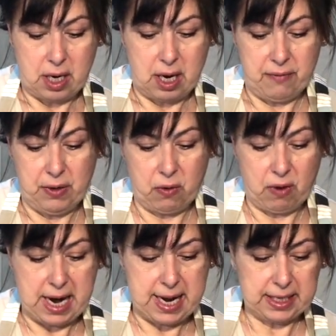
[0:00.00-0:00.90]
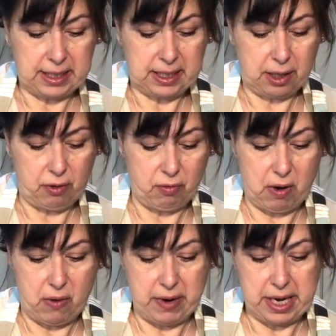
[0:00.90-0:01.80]
of grass
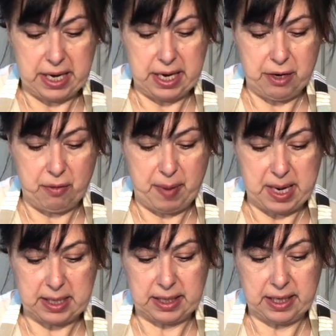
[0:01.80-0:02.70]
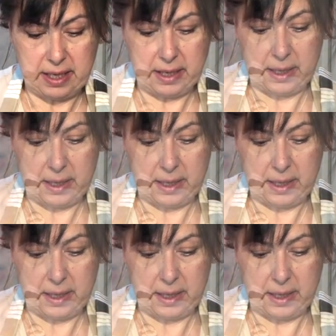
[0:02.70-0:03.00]
growing in your basket.